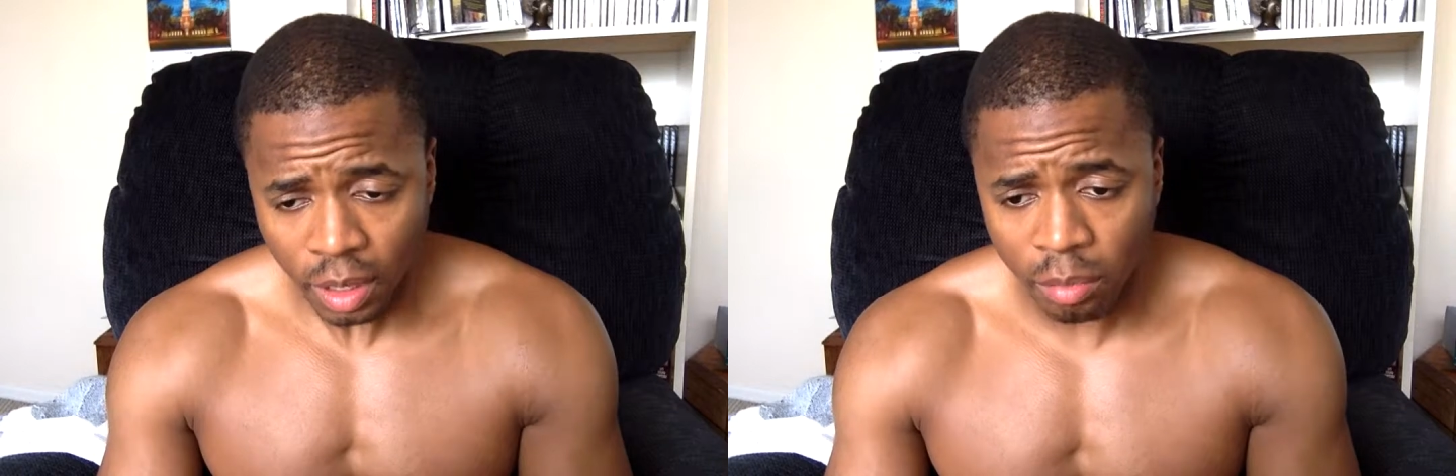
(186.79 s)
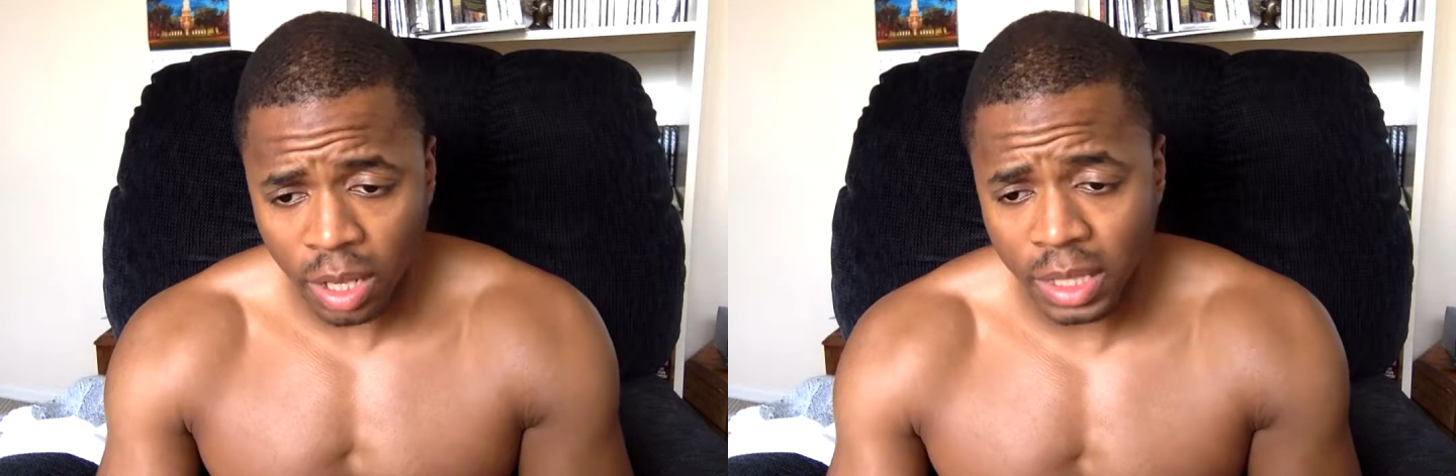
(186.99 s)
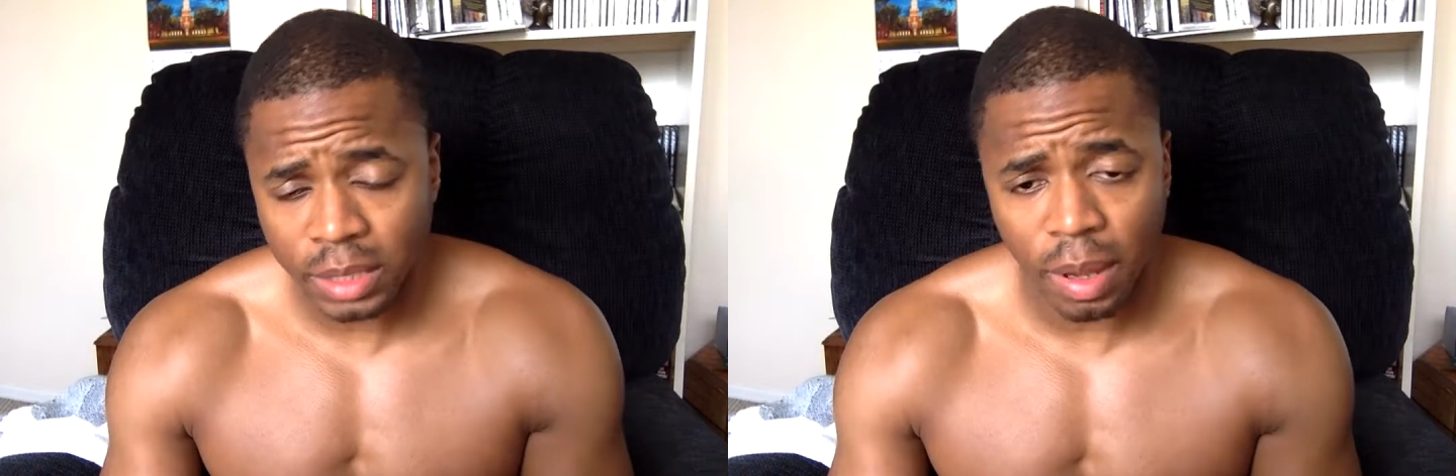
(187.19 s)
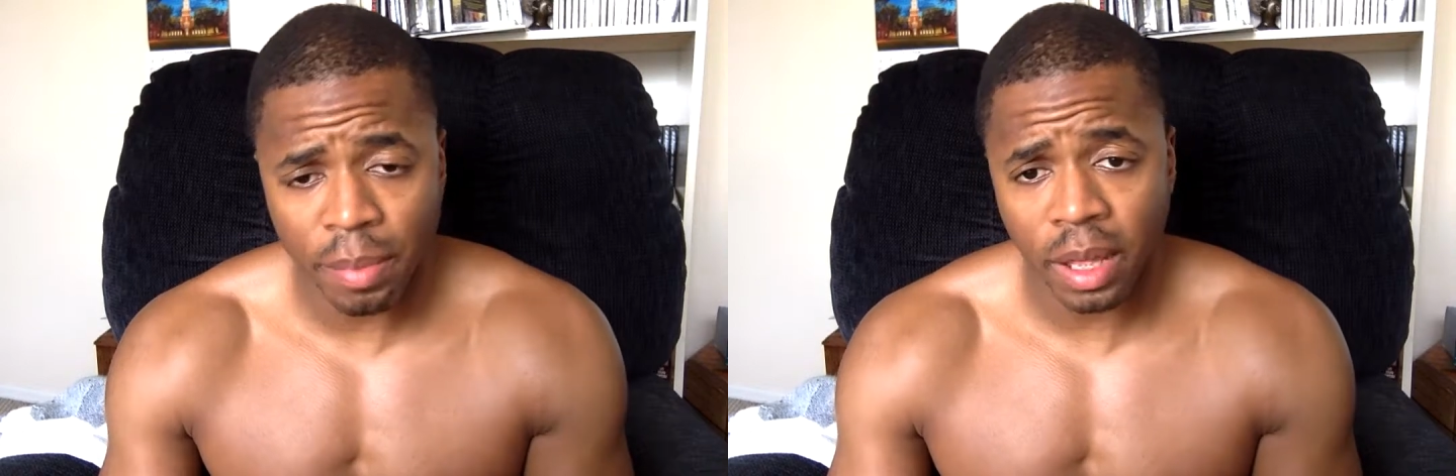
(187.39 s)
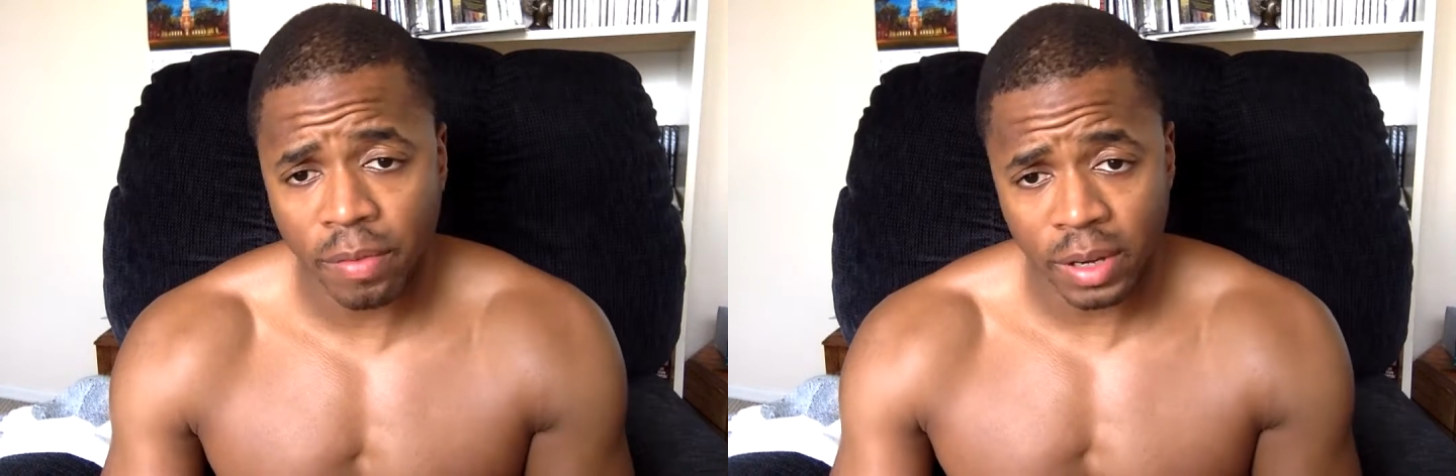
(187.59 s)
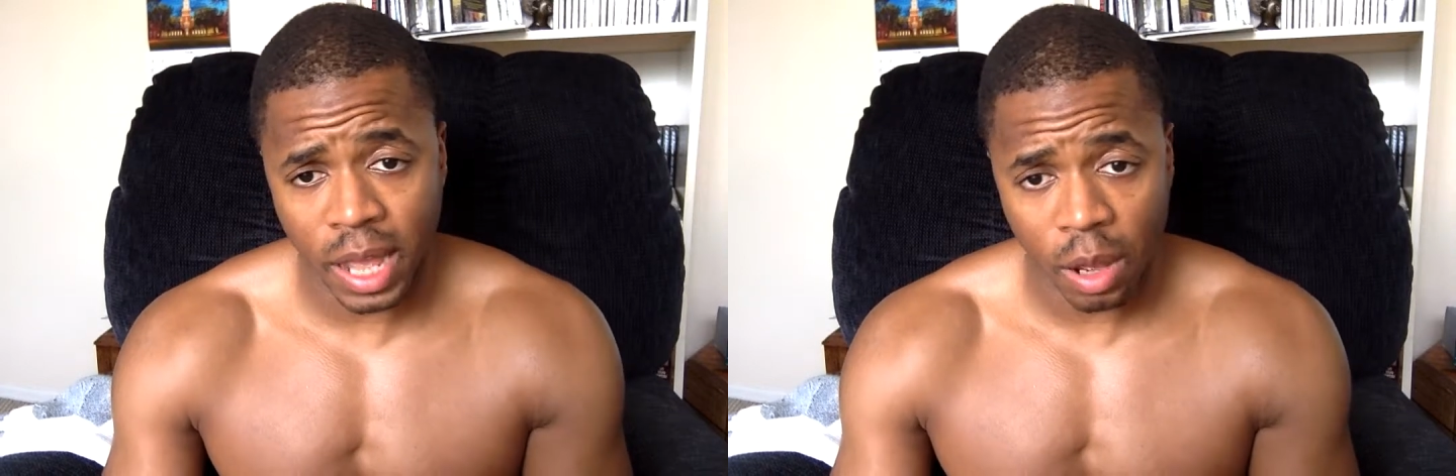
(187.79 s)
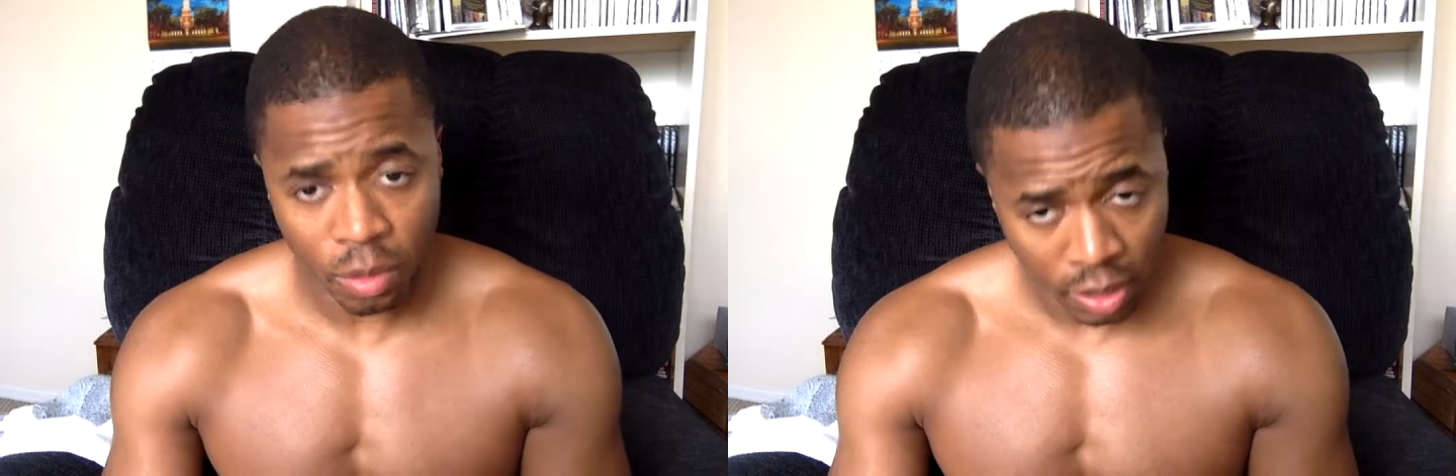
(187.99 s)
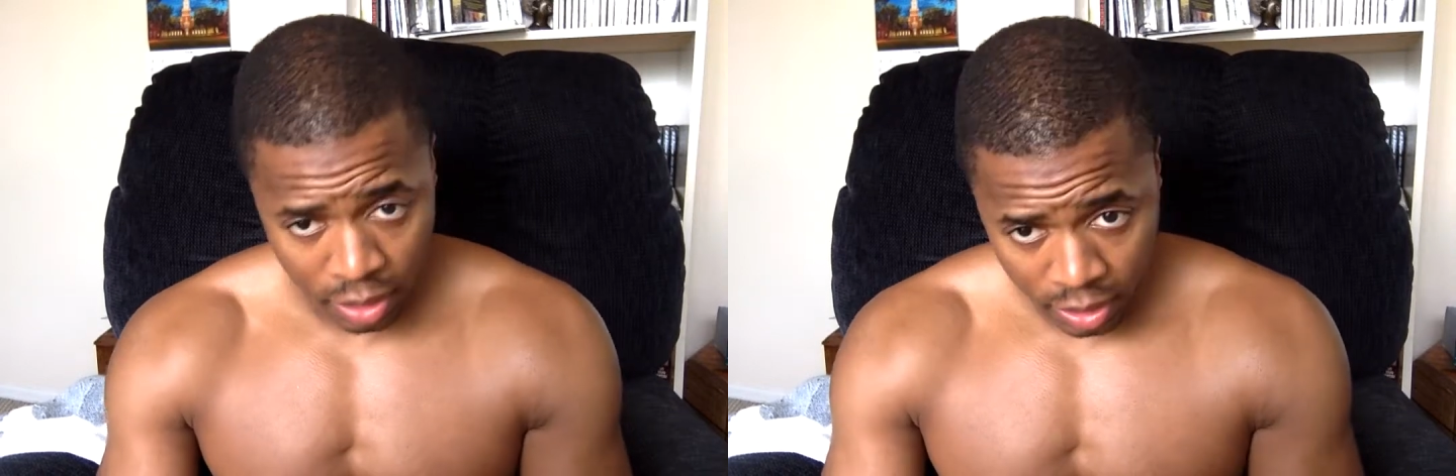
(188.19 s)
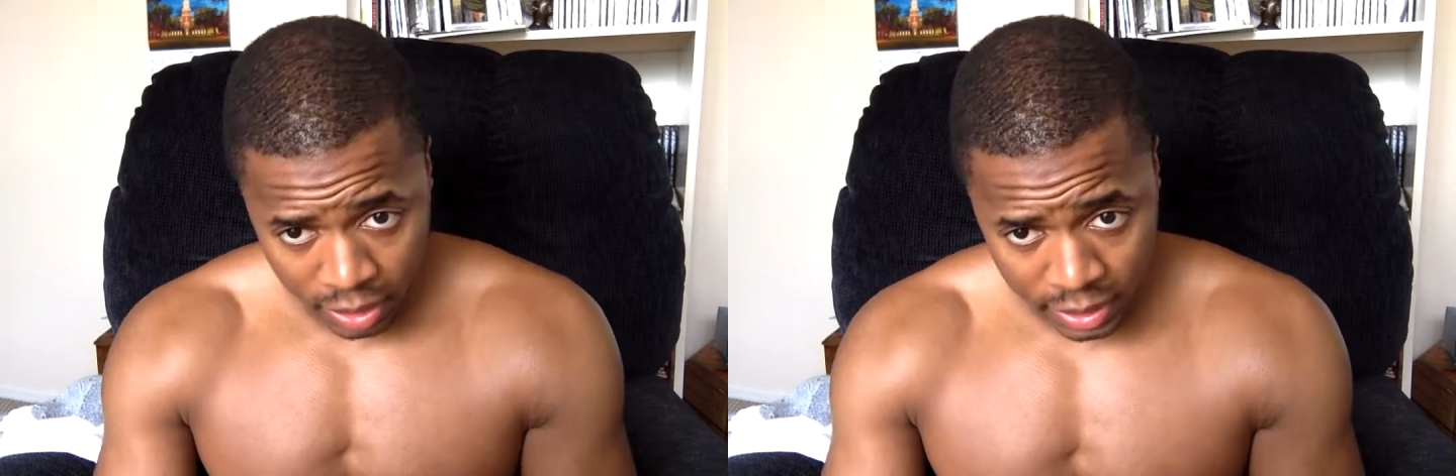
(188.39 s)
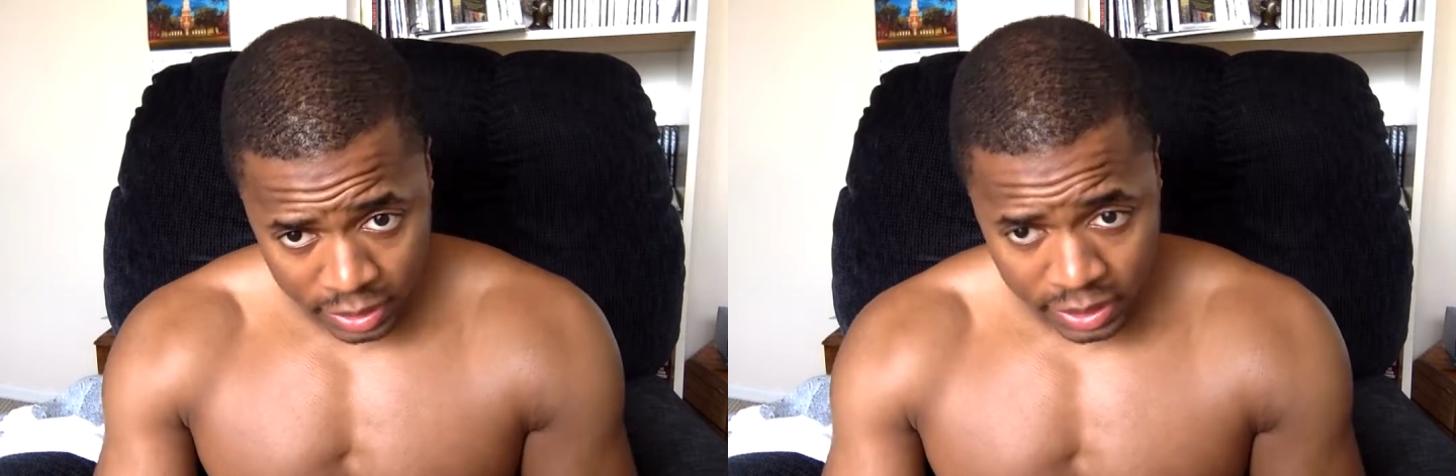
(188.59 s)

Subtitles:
but at least my plan for now is